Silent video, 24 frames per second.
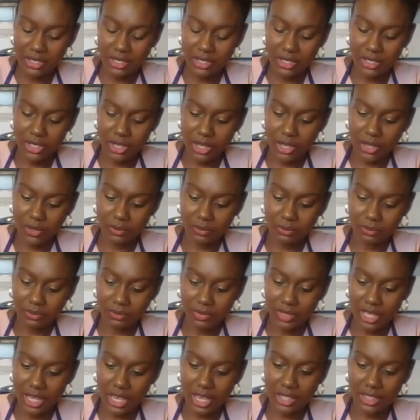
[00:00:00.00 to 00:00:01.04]
So
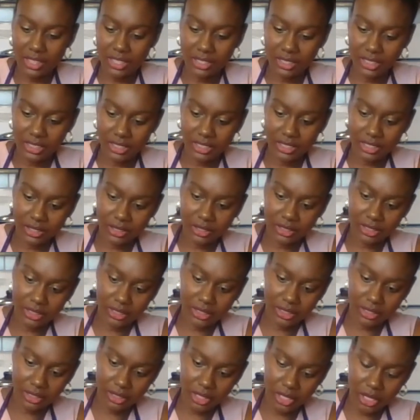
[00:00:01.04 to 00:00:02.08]
I think this is,
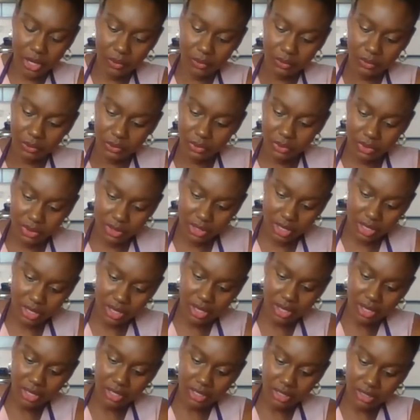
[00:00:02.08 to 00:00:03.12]
you know,
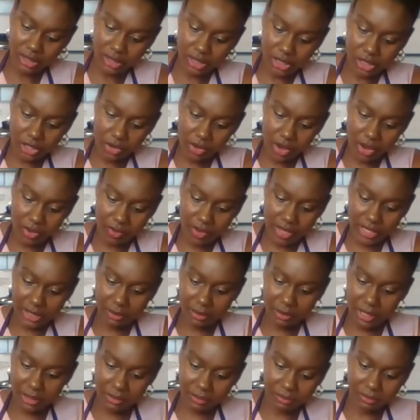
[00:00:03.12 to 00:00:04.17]
such a great
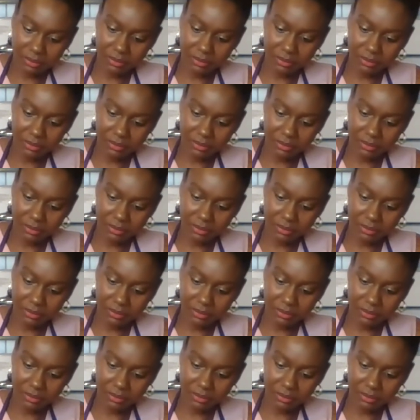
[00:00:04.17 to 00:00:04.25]
recipe.